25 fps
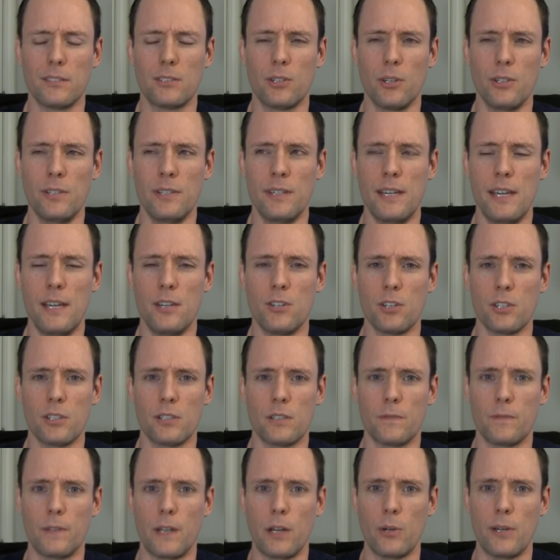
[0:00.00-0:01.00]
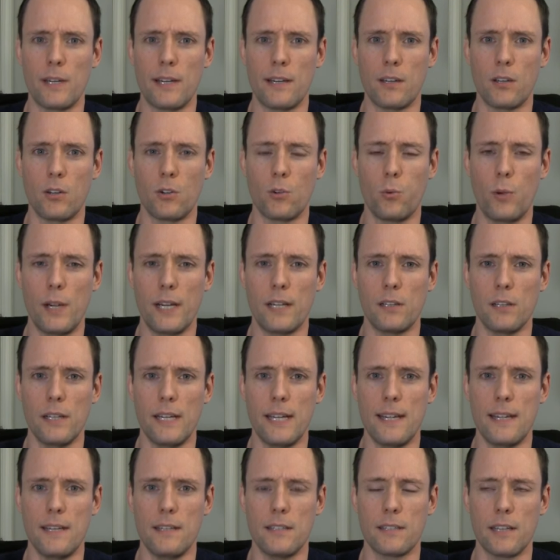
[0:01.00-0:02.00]
couldn't he just very
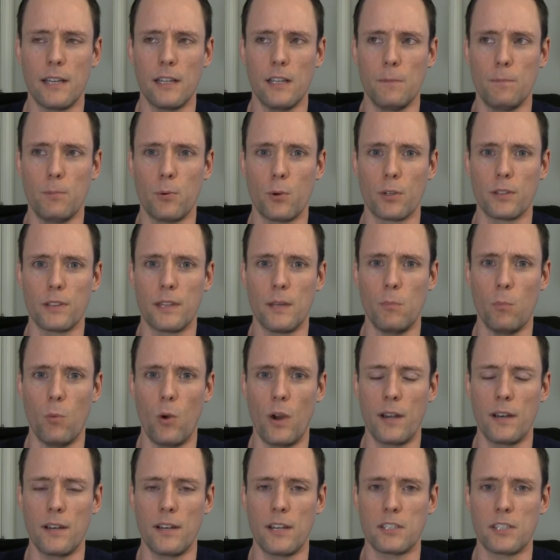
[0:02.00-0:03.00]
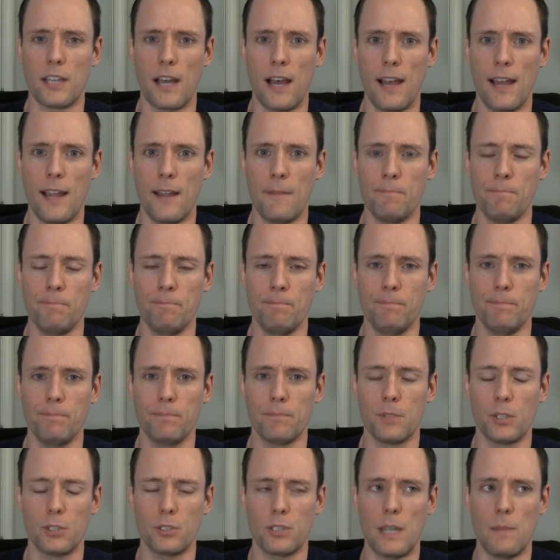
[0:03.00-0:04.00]
quickly teleport them one at a time?
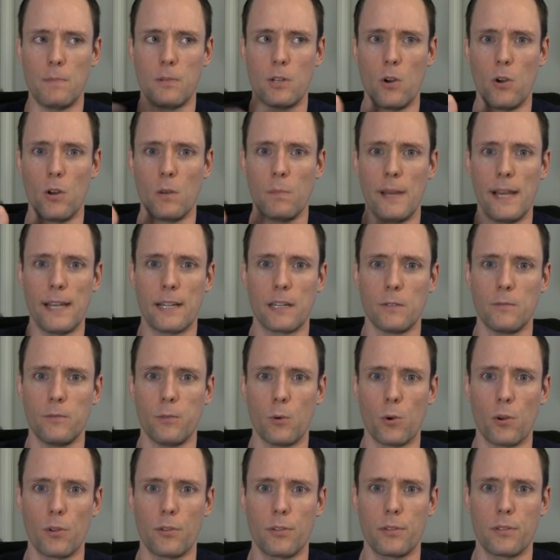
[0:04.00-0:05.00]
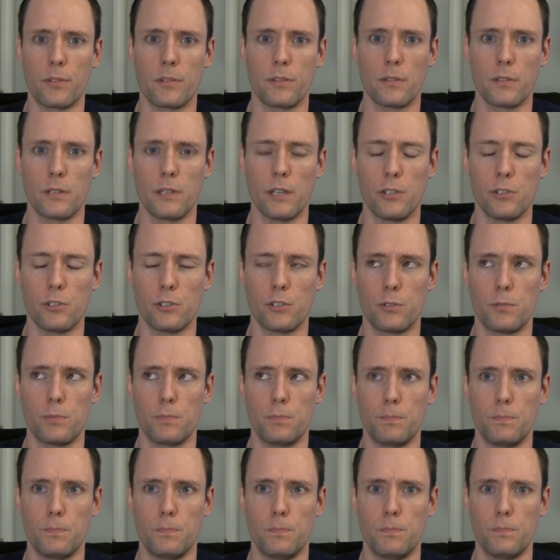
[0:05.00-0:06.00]
Just keep going back and forth? Because
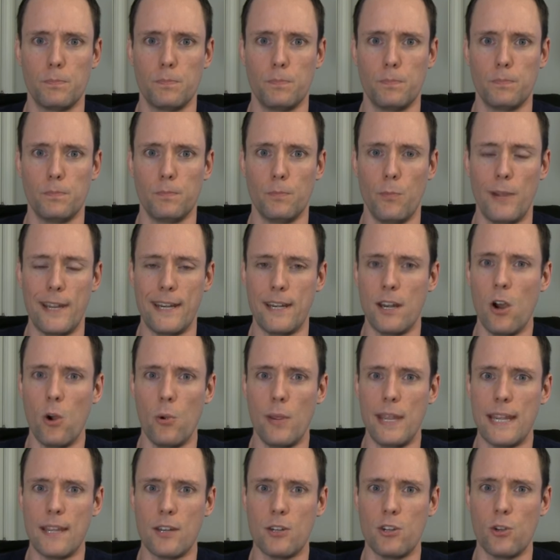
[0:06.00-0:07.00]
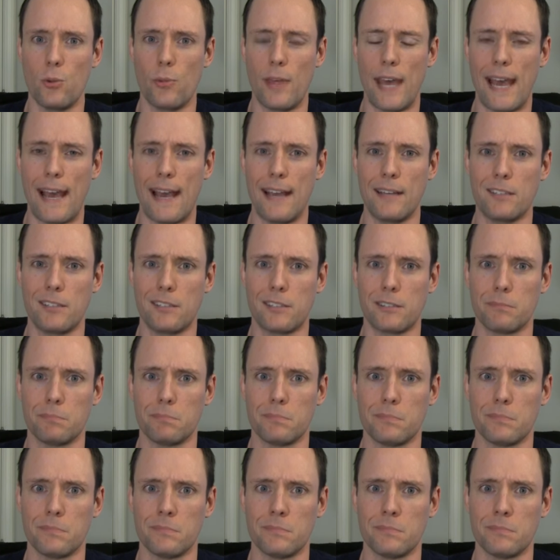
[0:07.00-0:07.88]
we know he can do that.